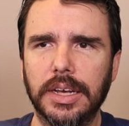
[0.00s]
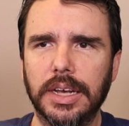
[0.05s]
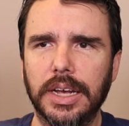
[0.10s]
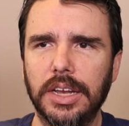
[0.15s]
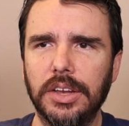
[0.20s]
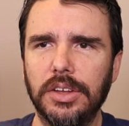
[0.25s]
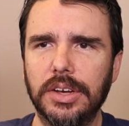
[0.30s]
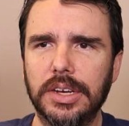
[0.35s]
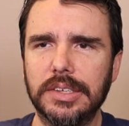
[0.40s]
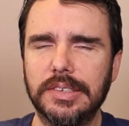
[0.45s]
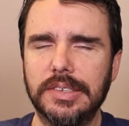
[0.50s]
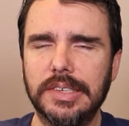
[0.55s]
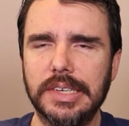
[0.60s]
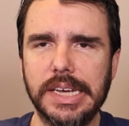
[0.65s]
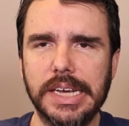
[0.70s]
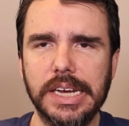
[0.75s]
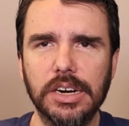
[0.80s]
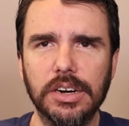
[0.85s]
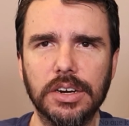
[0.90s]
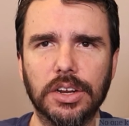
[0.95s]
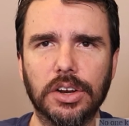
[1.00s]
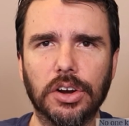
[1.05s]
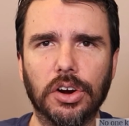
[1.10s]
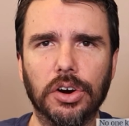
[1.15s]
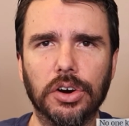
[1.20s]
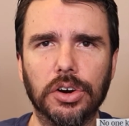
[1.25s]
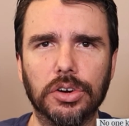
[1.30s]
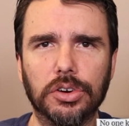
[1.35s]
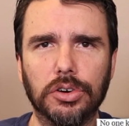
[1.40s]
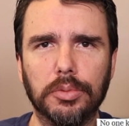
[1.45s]
And you can see here in an
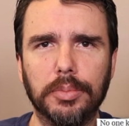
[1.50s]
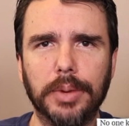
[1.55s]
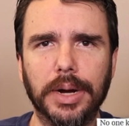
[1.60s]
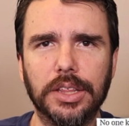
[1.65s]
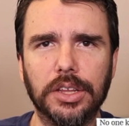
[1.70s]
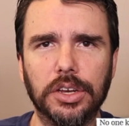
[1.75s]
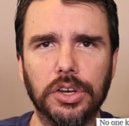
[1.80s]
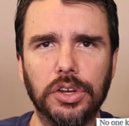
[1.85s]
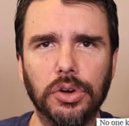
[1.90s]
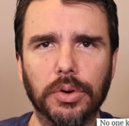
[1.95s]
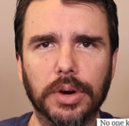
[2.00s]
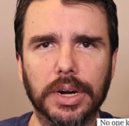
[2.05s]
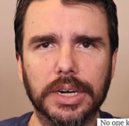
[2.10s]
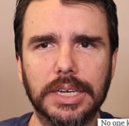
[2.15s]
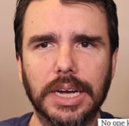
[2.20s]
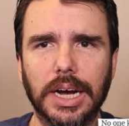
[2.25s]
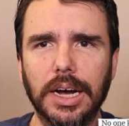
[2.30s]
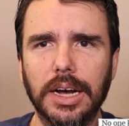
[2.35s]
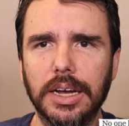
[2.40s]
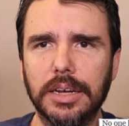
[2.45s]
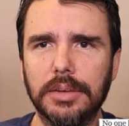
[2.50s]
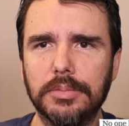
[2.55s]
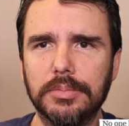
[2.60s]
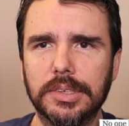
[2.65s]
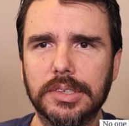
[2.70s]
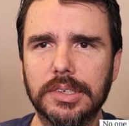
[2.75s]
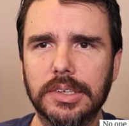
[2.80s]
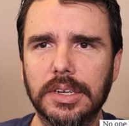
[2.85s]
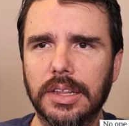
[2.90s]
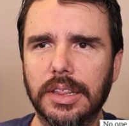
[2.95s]
article by the New York
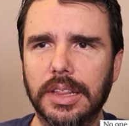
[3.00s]
Times